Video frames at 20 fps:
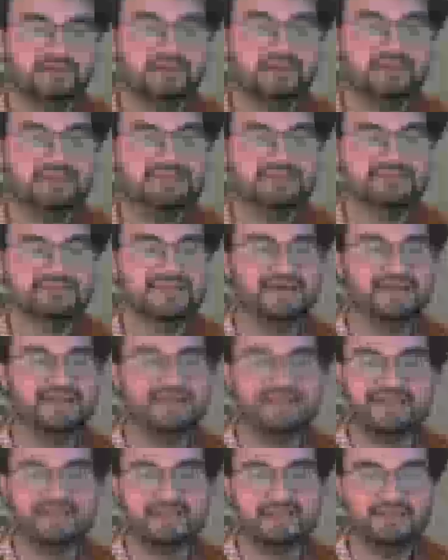has had
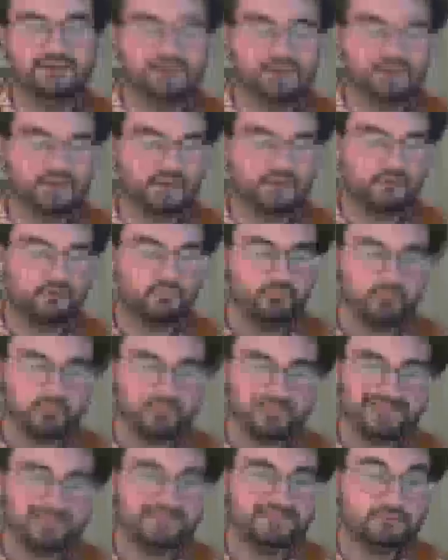a
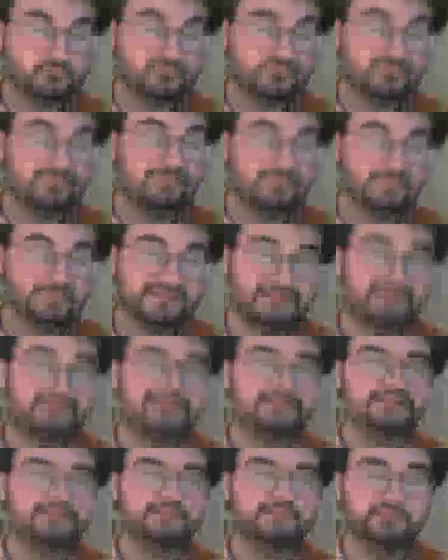really, really,
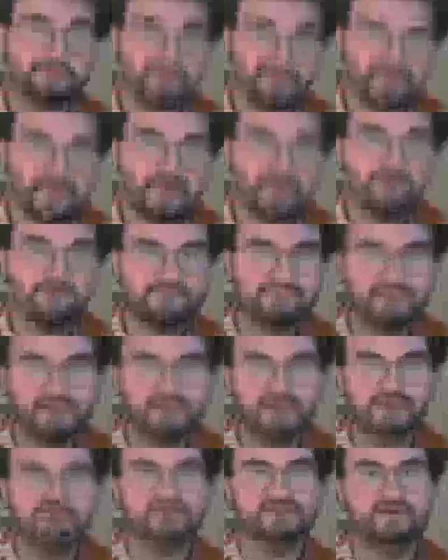really profound
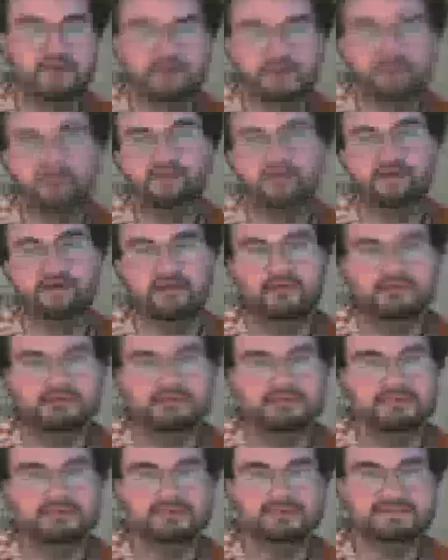effect on the
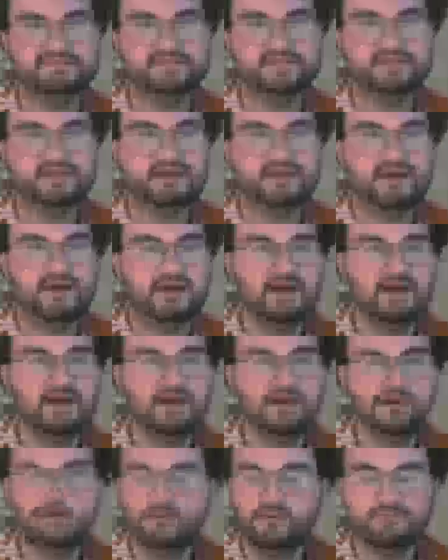colonies,
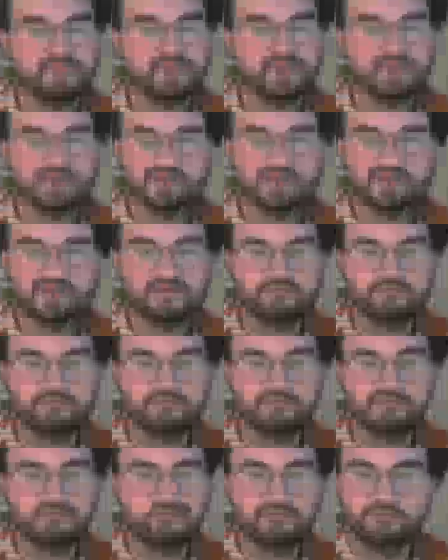going back,
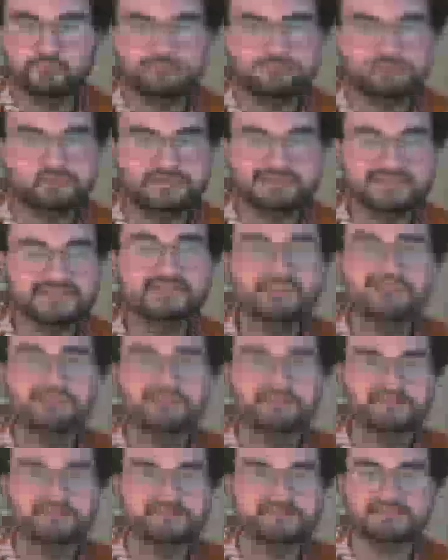centuries.
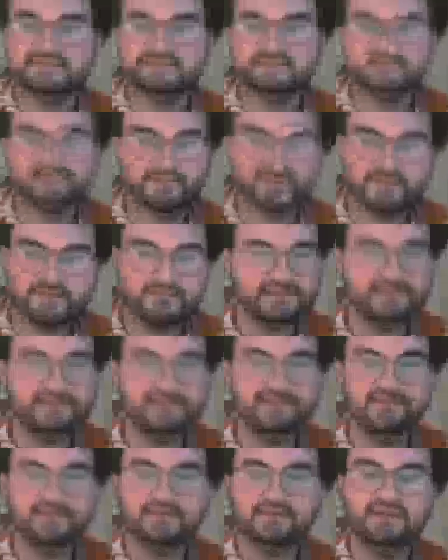Since the very
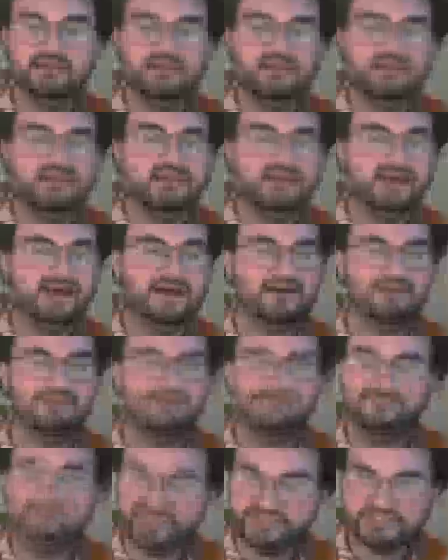beginning,
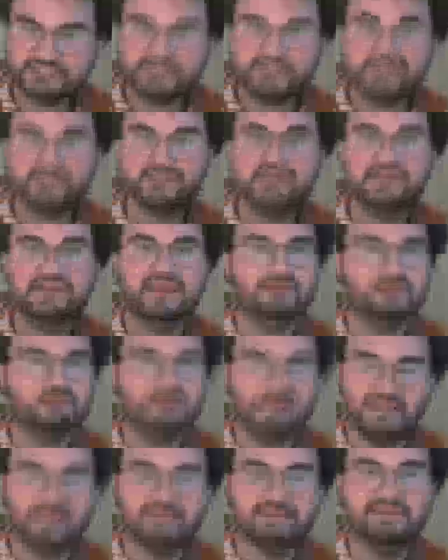fishing and
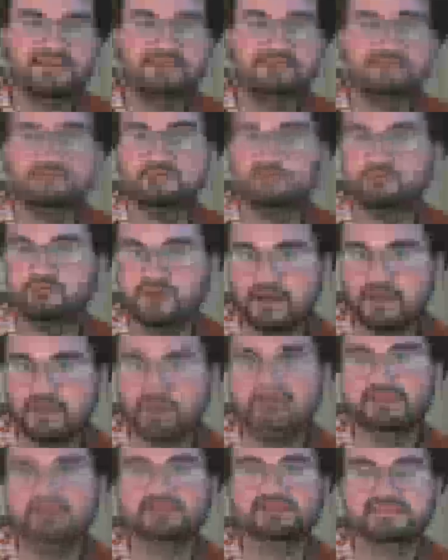whaling have been
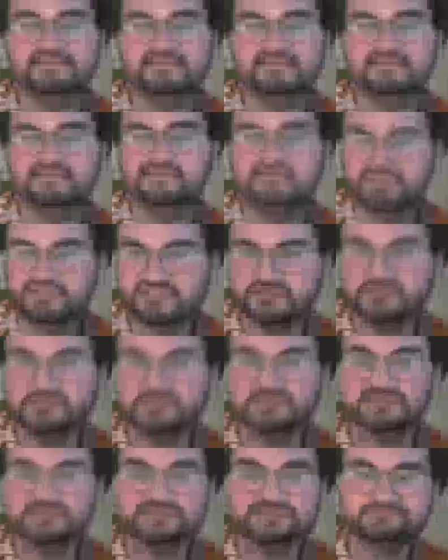prominent
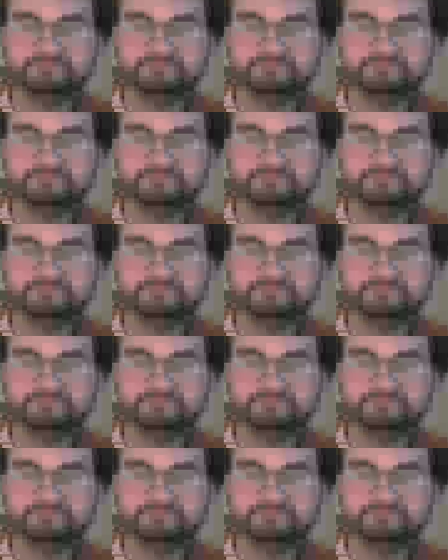industries,